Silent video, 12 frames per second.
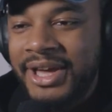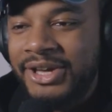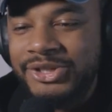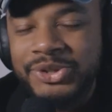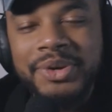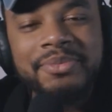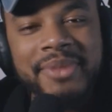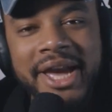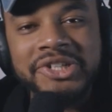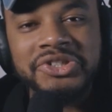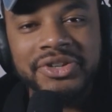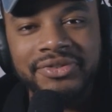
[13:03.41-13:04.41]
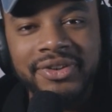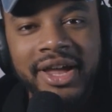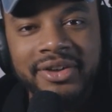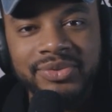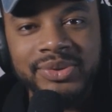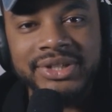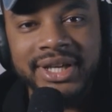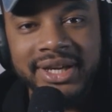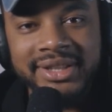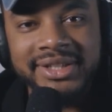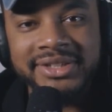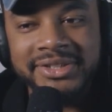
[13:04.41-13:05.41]
Could you imagine if life was
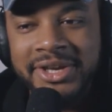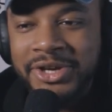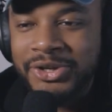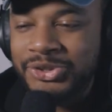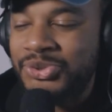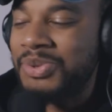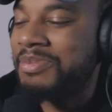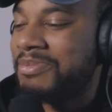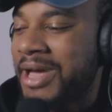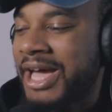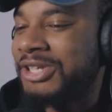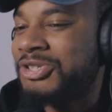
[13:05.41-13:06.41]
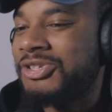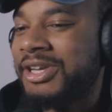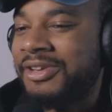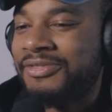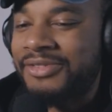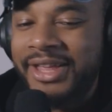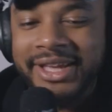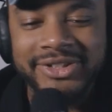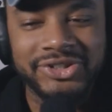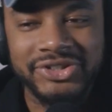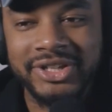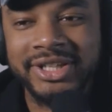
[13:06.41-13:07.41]
like this? Could you imagine if, like, just